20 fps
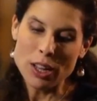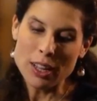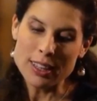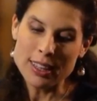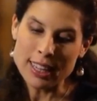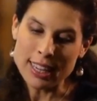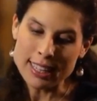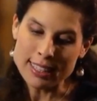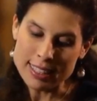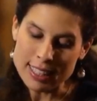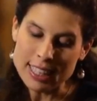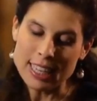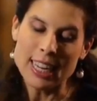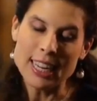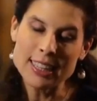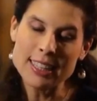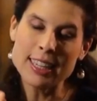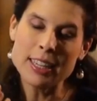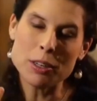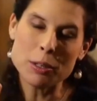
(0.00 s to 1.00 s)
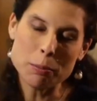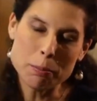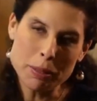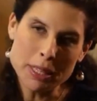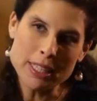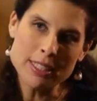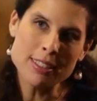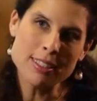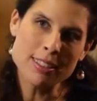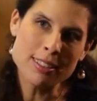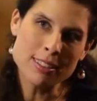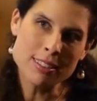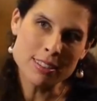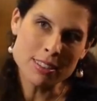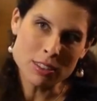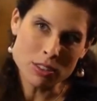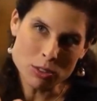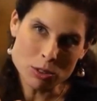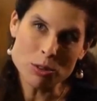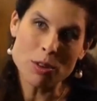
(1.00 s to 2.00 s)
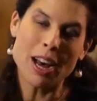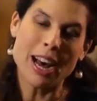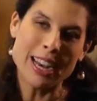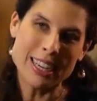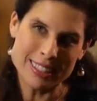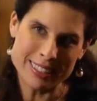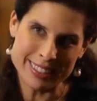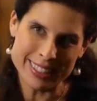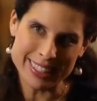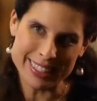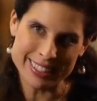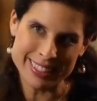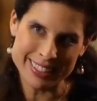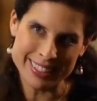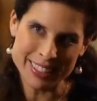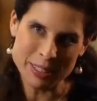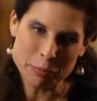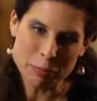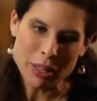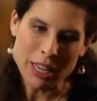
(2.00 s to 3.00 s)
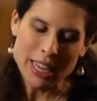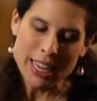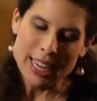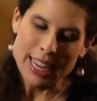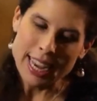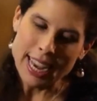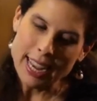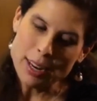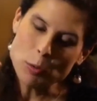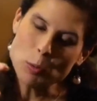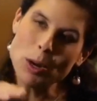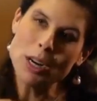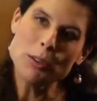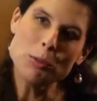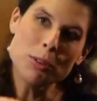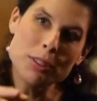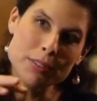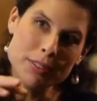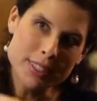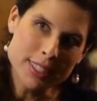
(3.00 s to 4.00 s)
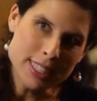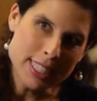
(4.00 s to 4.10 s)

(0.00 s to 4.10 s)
They declared their obedience to ISIS. And what we've